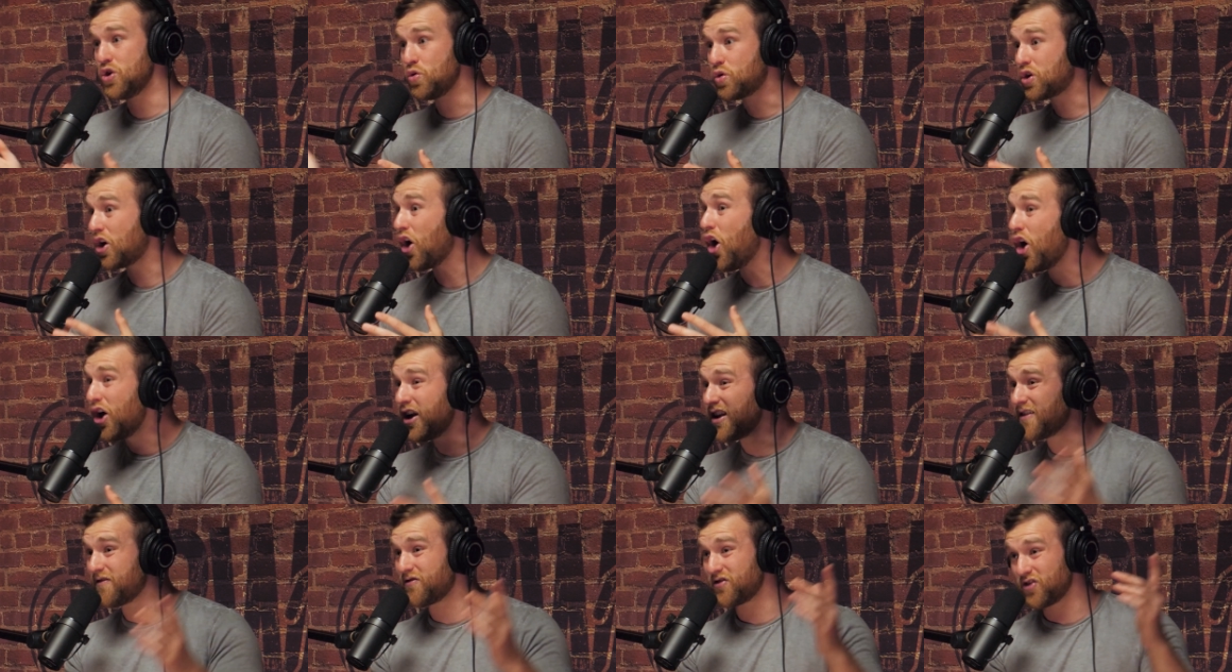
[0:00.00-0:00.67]
you
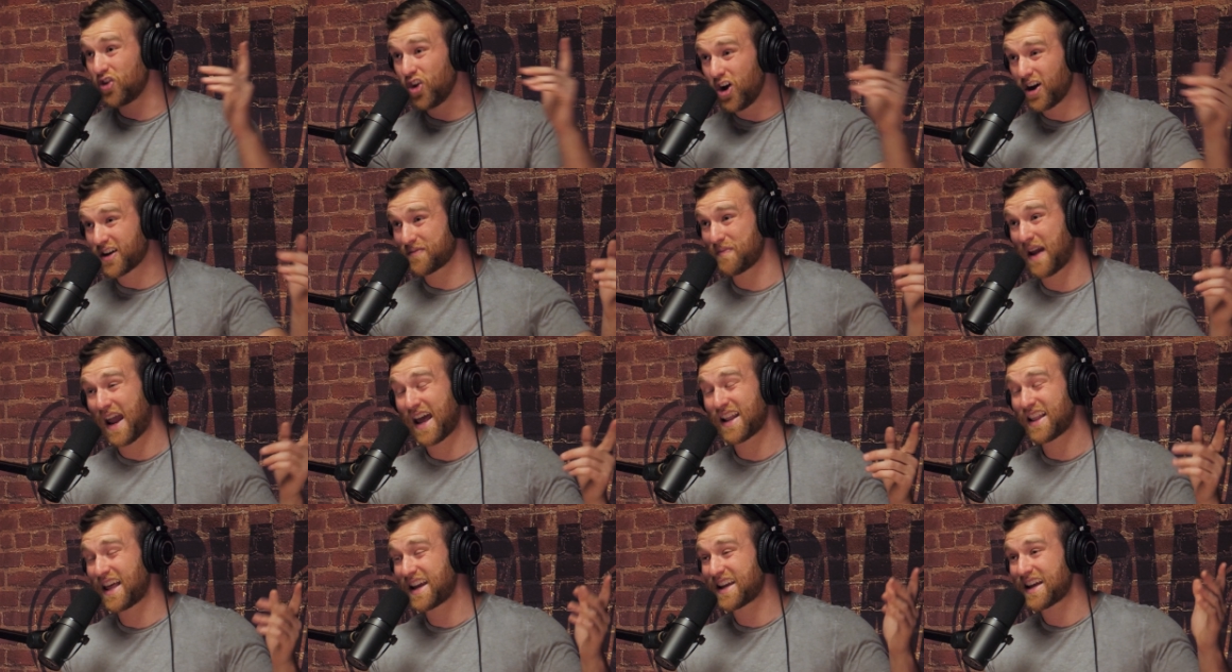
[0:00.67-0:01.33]
could have. Look,
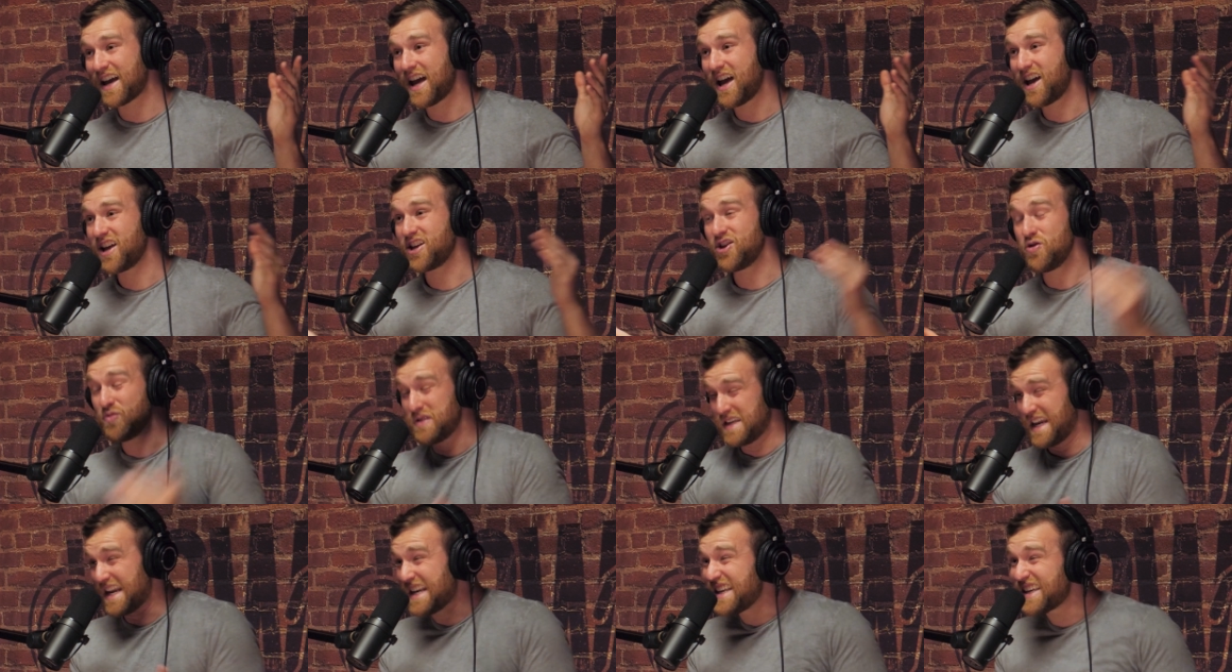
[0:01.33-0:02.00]
man, like you
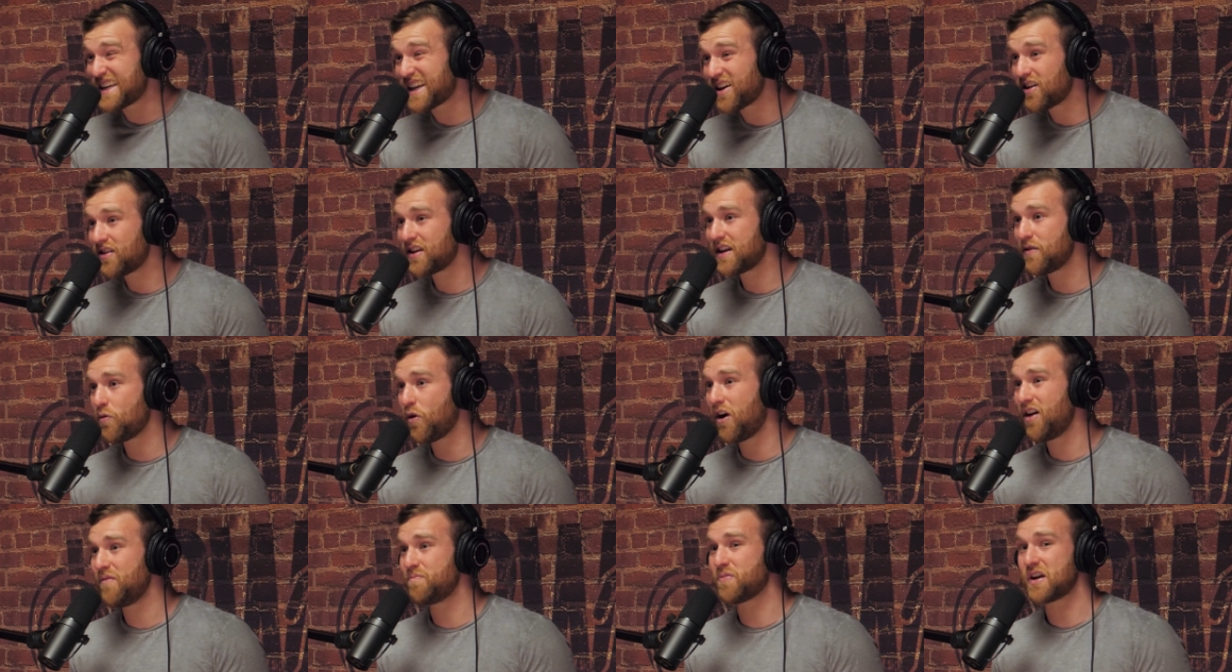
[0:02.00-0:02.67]
didn't kill
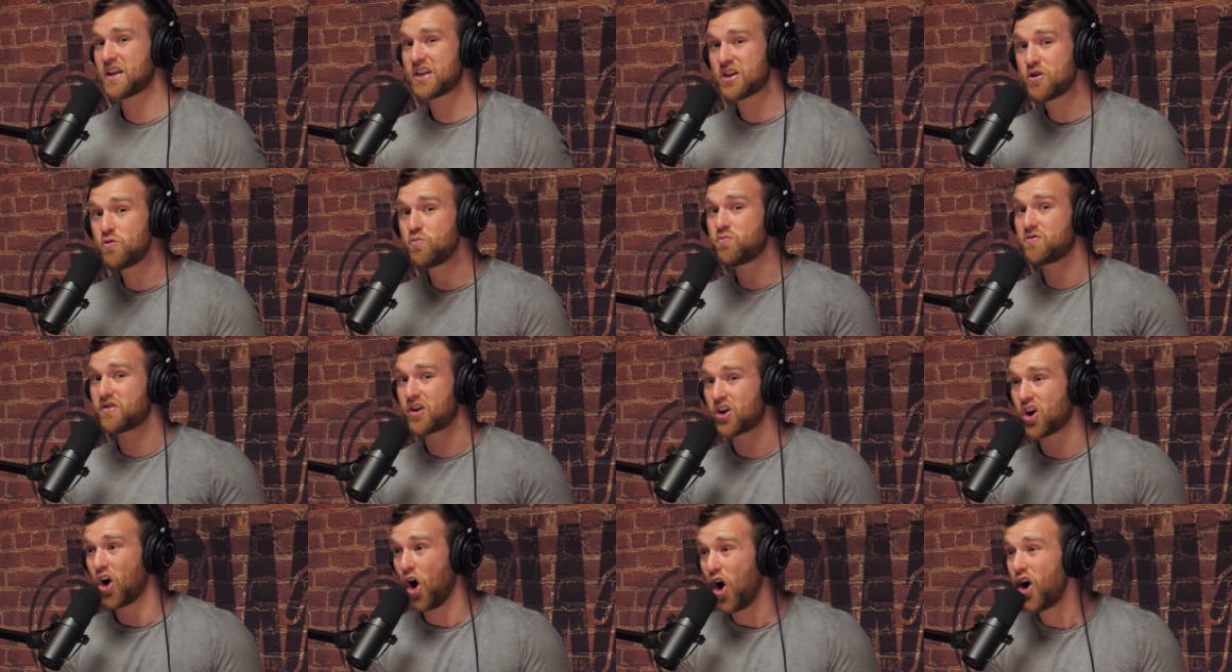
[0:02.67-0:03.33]
anyone, but you
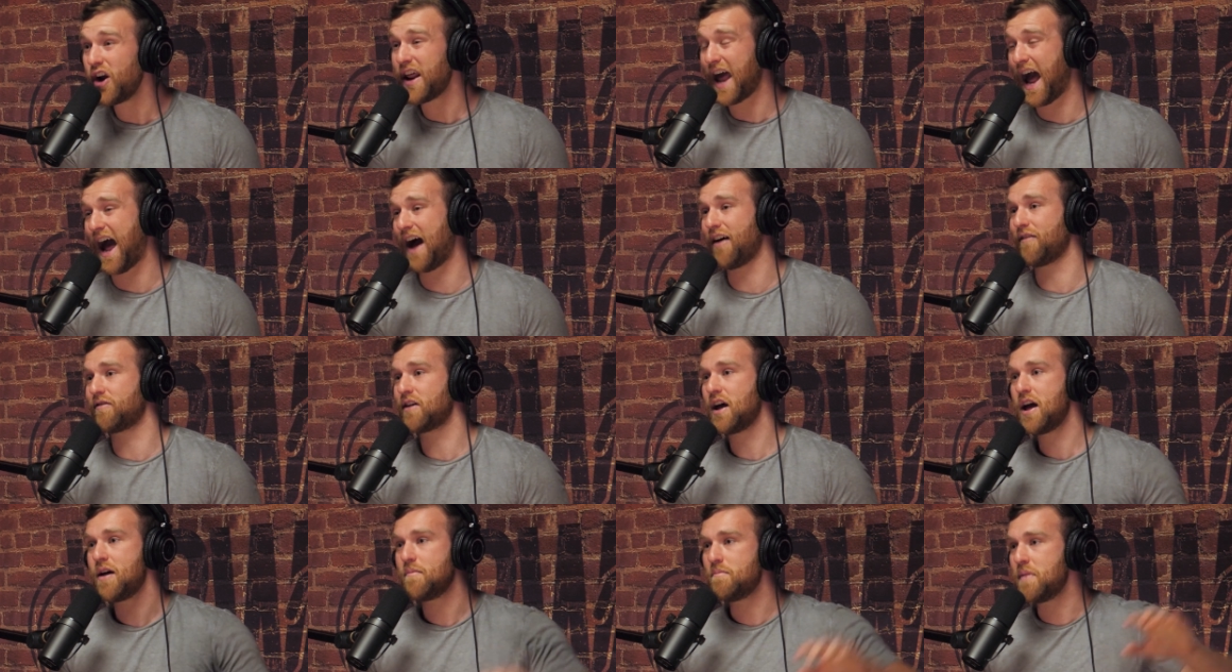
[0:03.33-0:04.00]
could
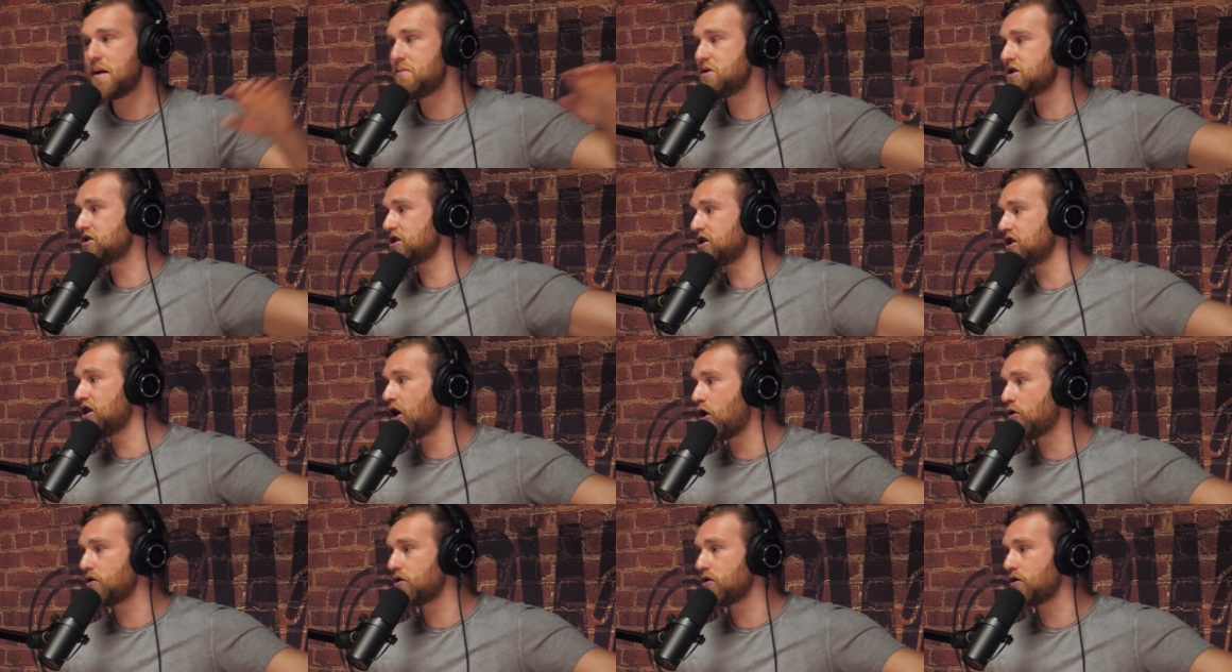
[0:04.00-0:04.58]
have. Maybe